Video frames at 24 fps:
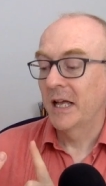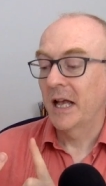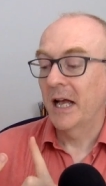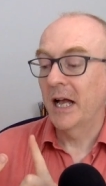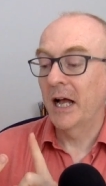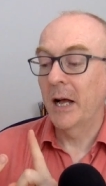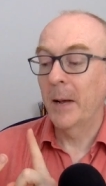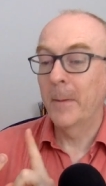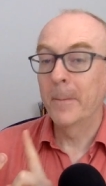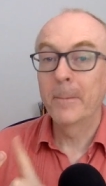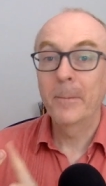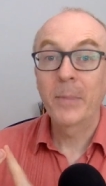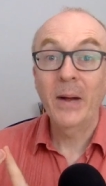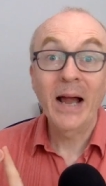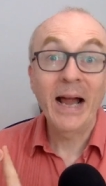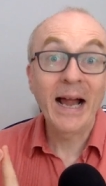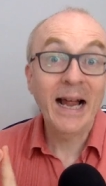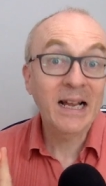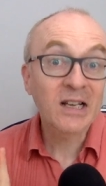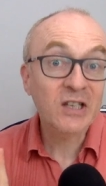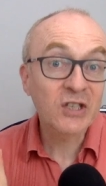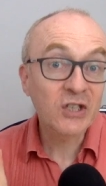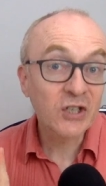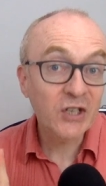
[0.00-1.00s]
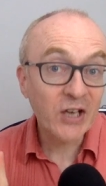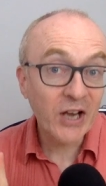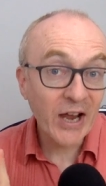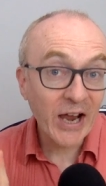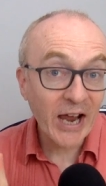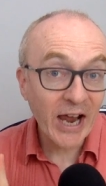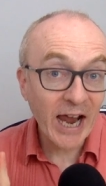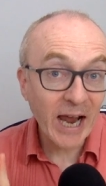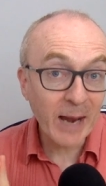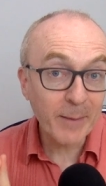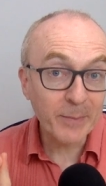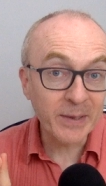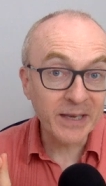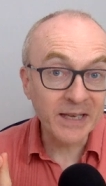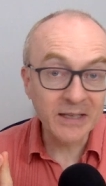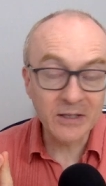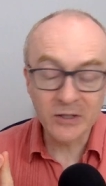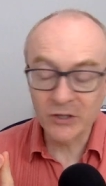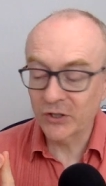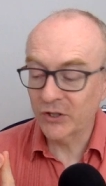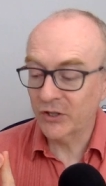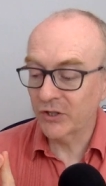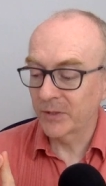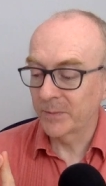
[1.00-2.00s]
um, past
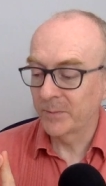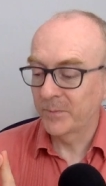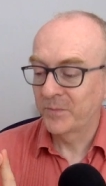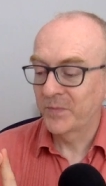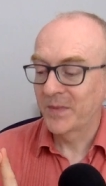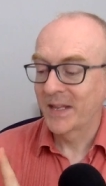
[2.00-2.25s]
habits,